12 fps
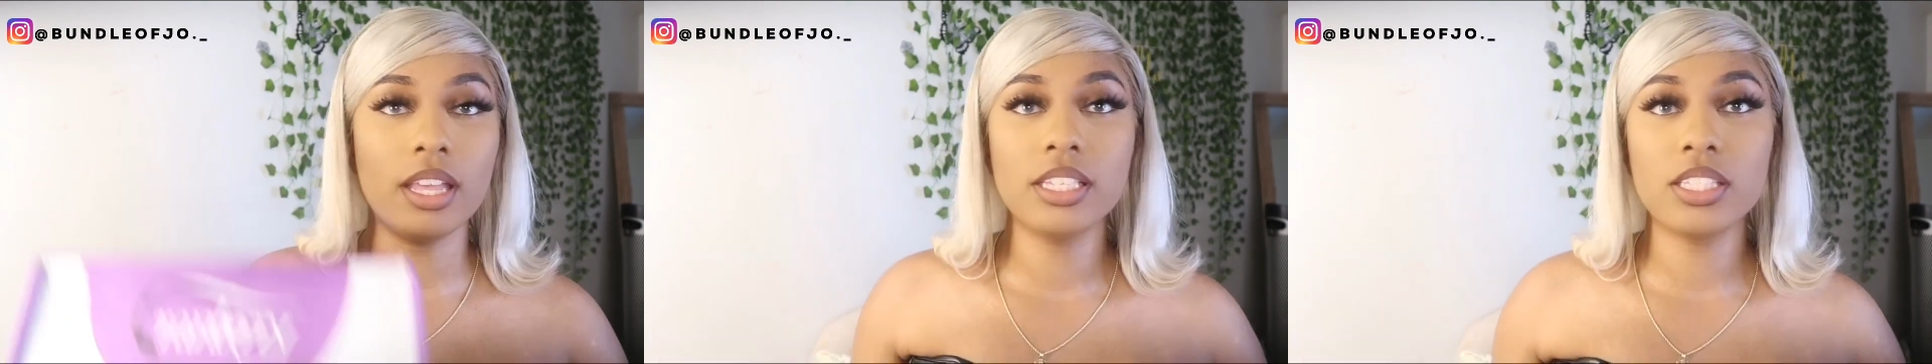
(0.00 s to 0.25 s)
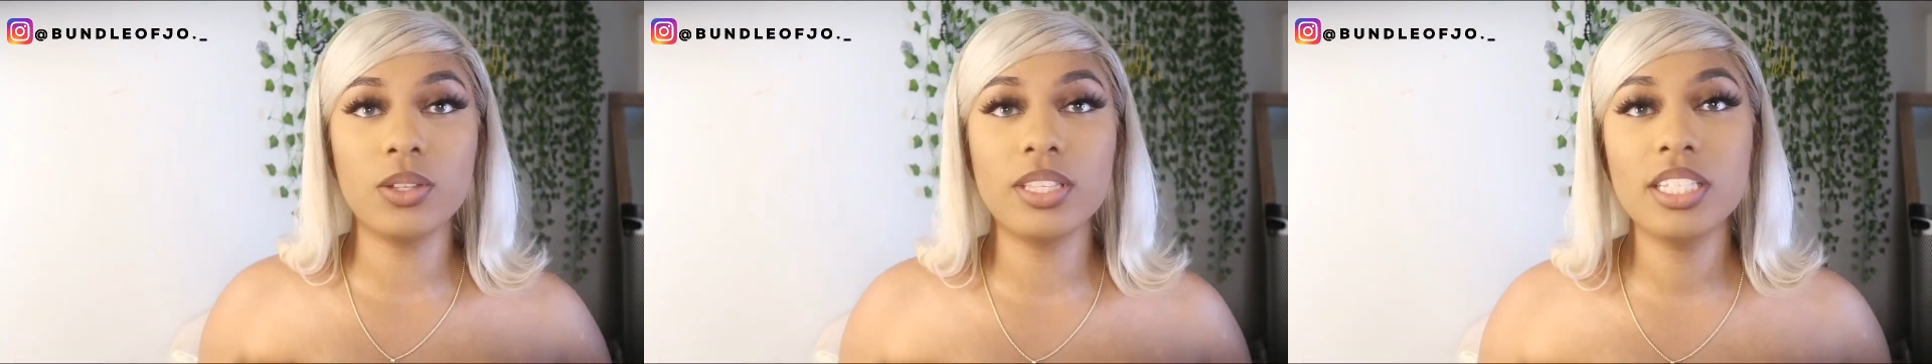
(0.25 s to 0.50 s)

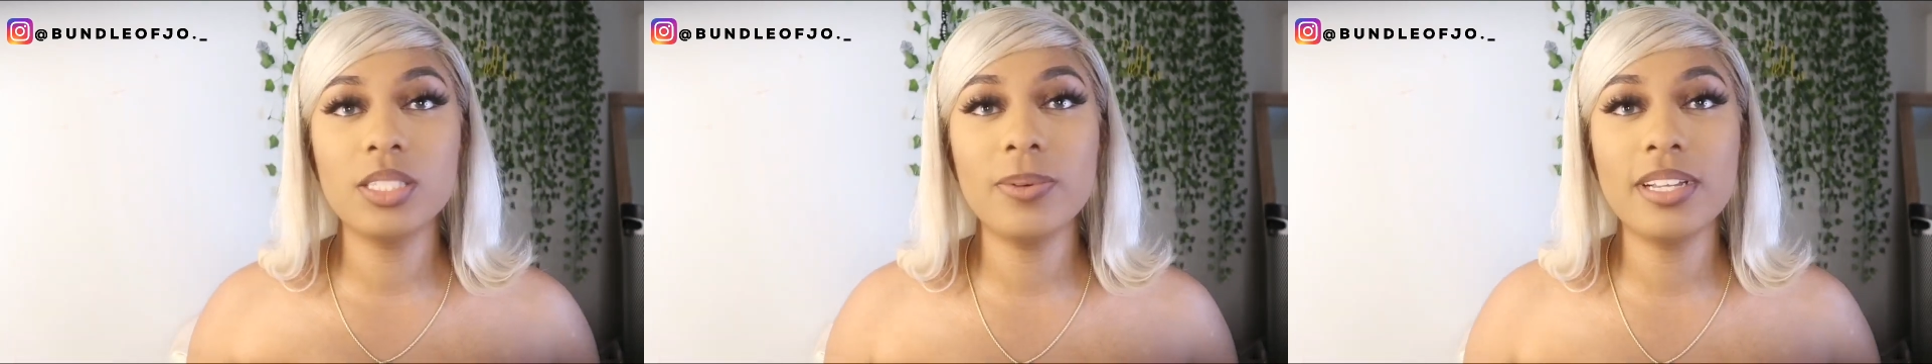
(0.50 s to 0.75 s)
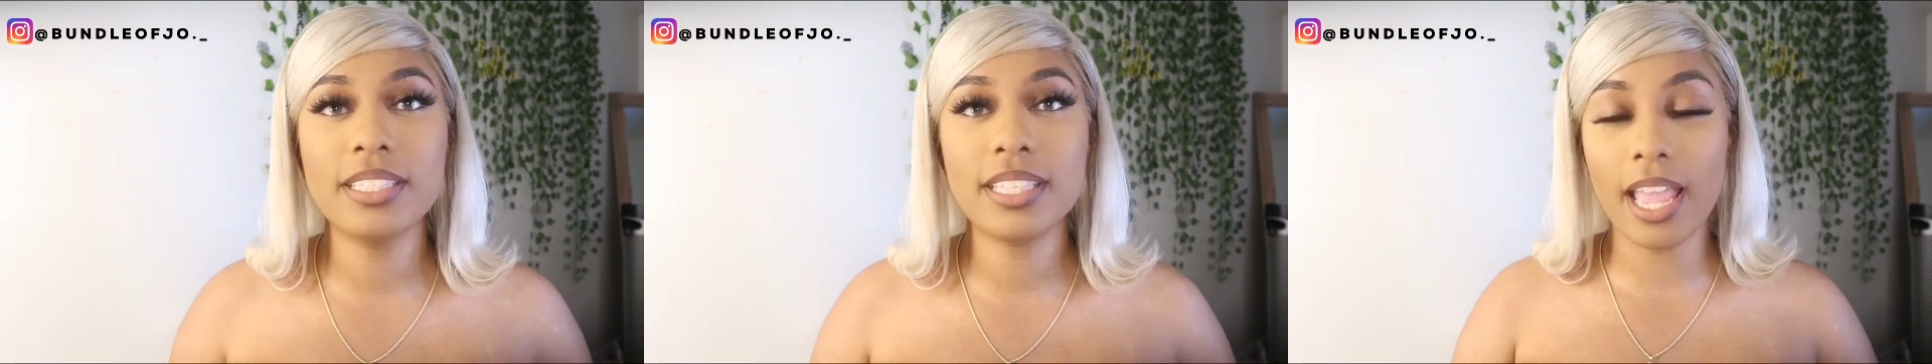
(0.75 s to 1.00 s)
So this
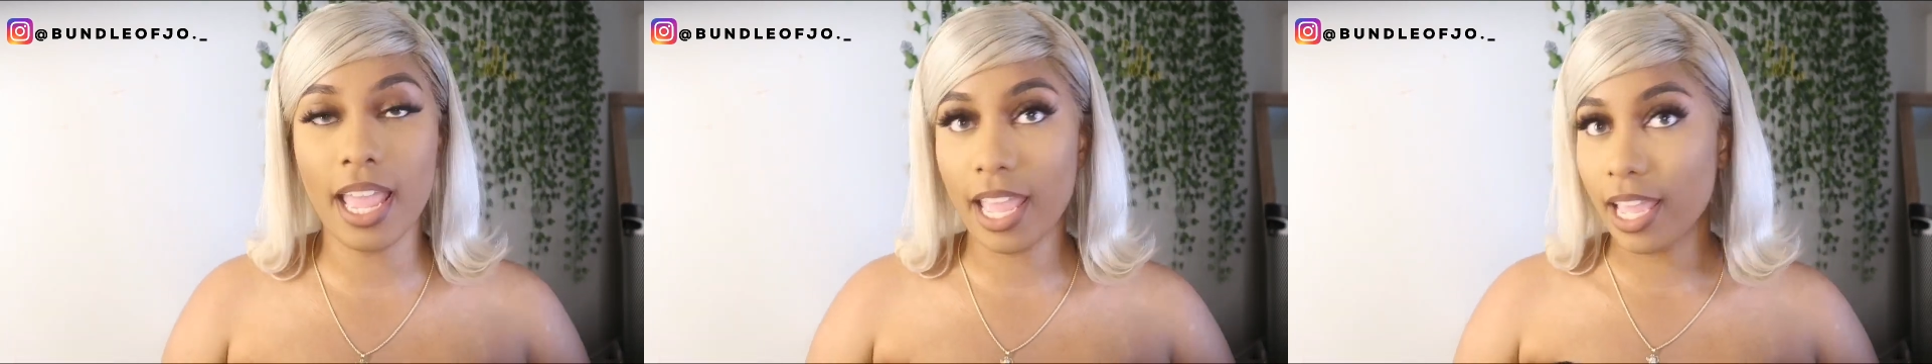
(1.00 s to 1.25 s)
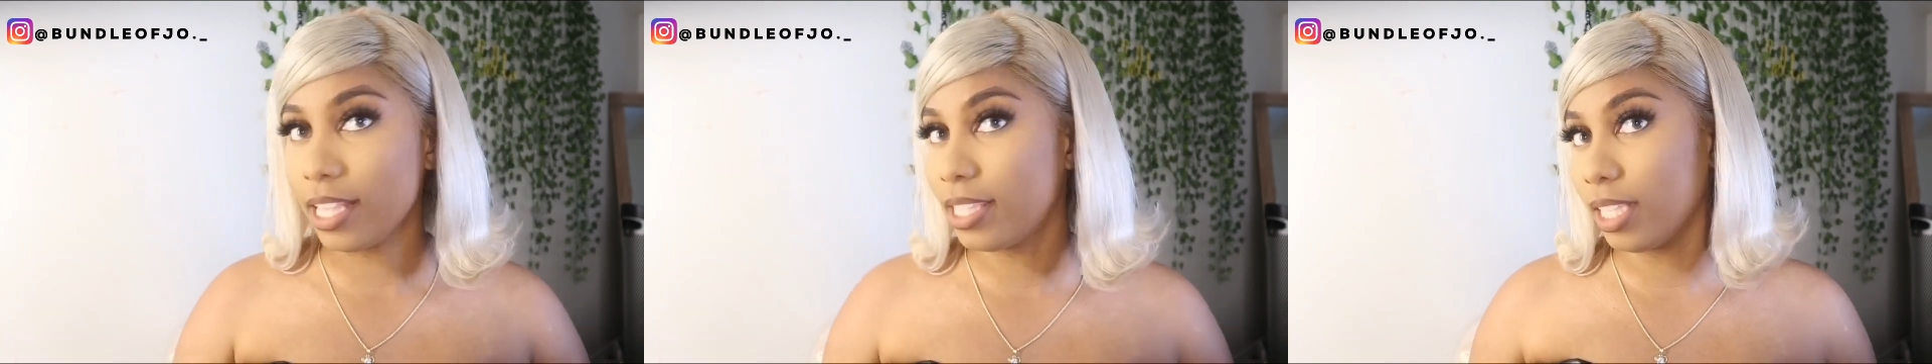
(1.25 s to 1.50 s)
was
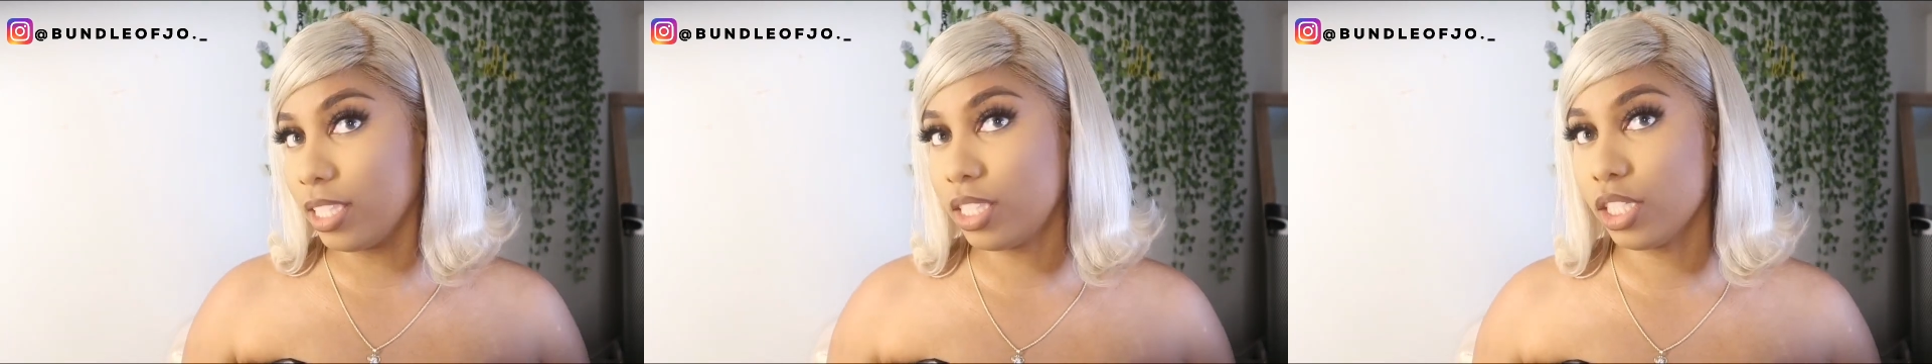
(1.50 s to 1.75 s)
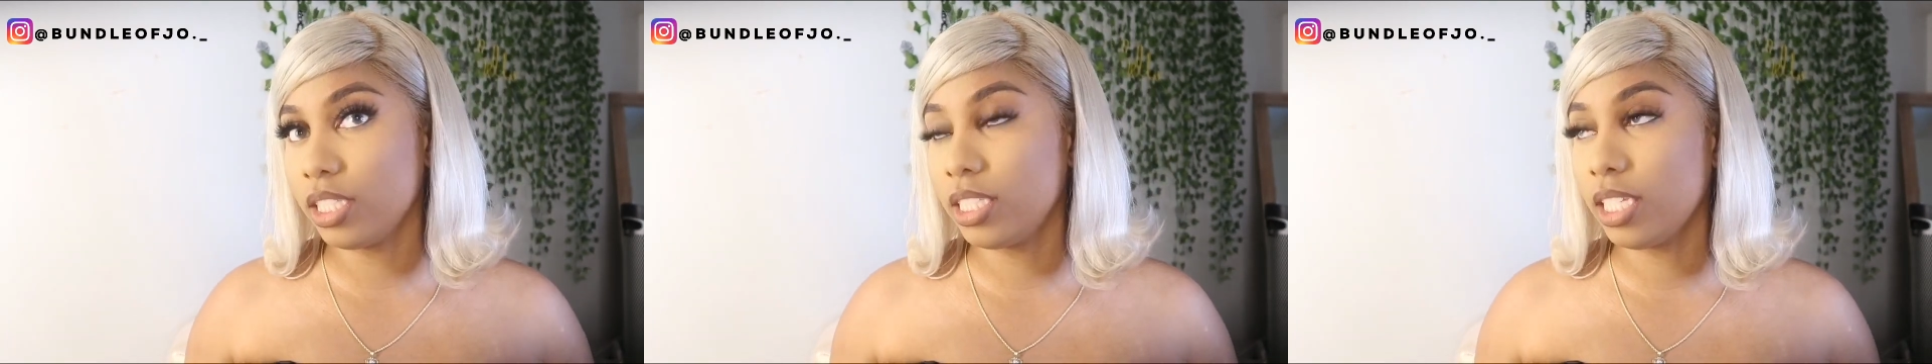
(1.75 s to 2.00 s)
a
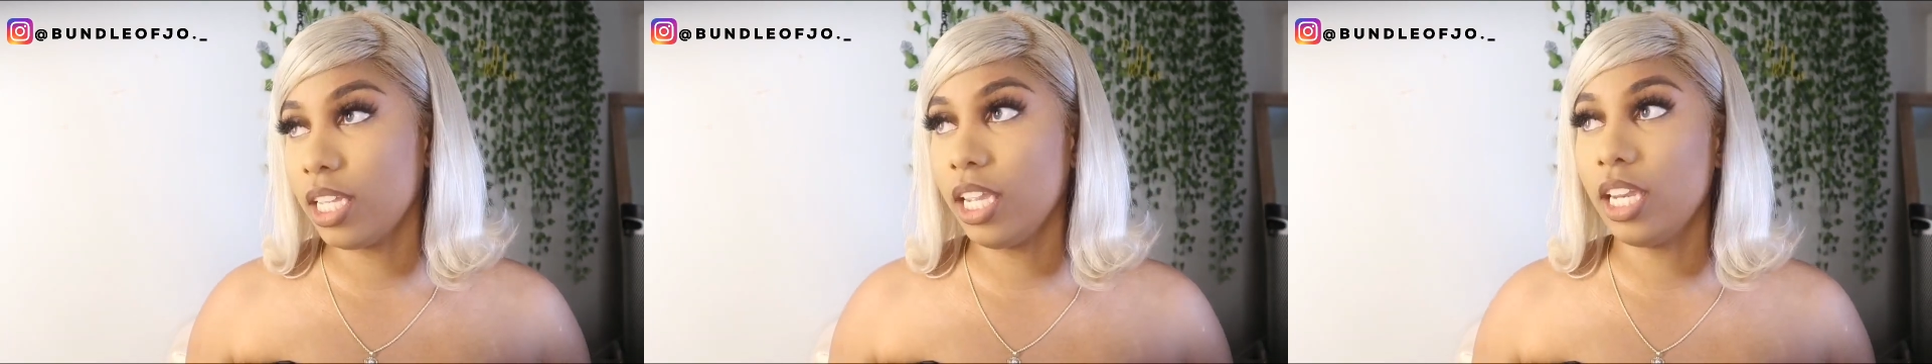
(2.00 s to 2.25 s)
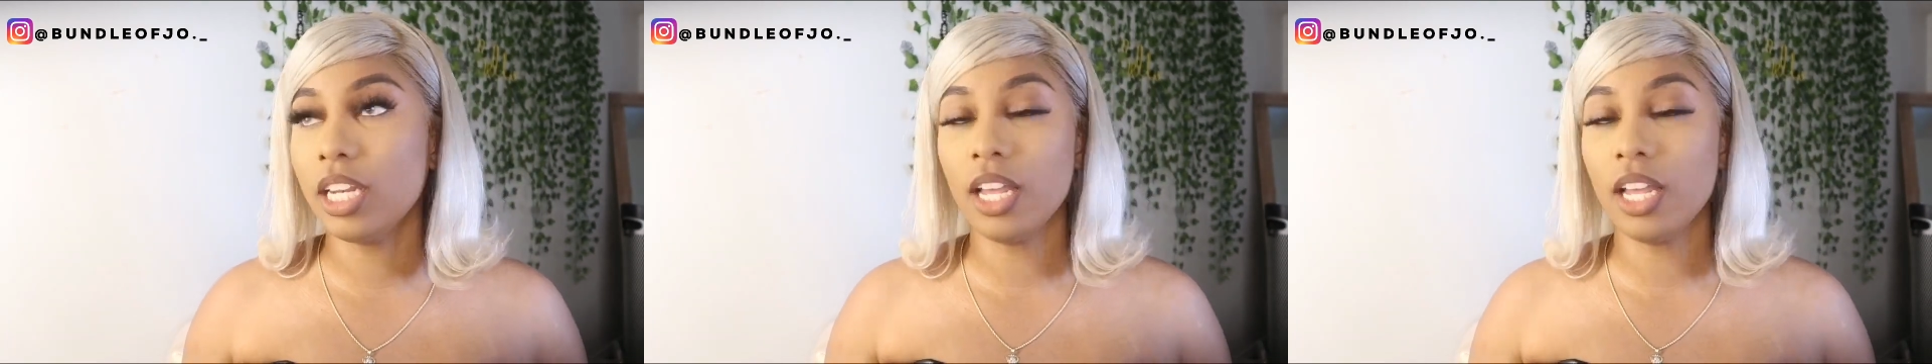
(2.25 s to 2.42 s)
613